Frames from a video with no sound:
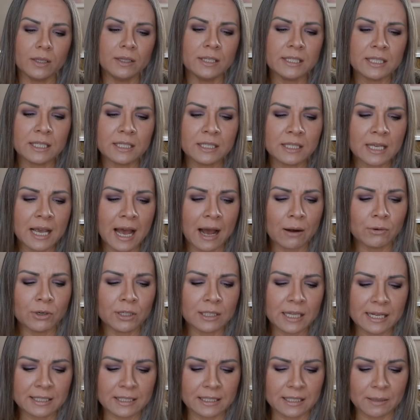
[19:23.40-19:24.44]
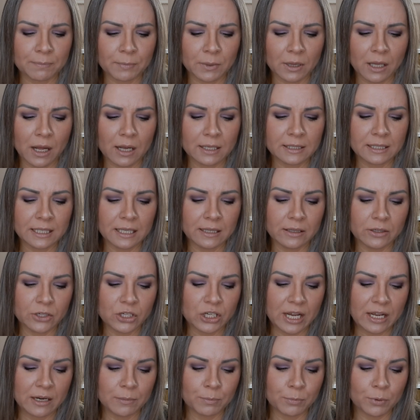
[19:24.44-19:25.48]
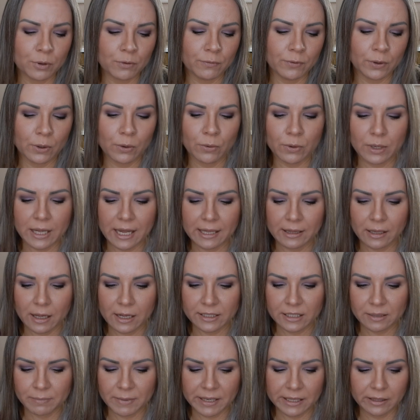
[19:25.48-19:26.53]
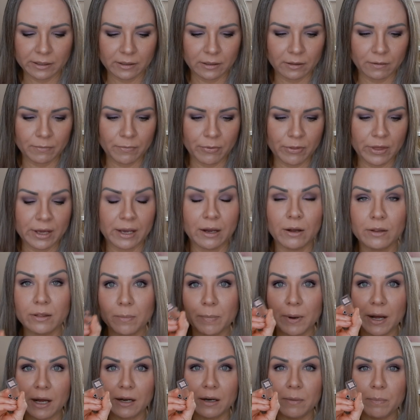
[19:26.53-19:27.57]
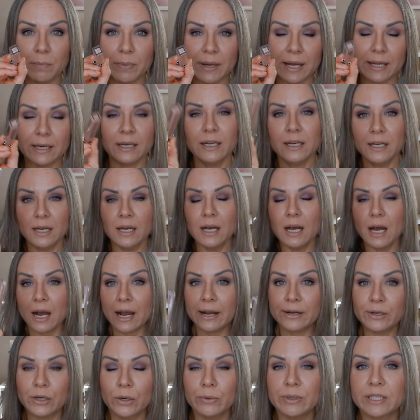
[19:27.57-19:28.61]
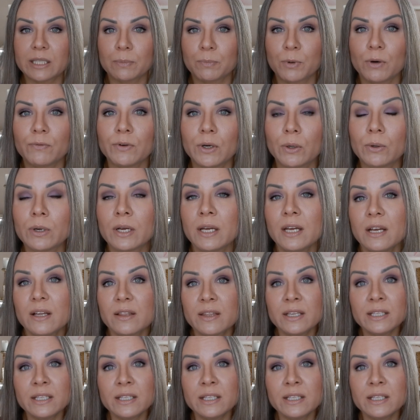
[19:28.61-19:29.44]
this is the hourglass lip gloss in the shade provoke i lost my little thing on the bottom but I know it's Provoke.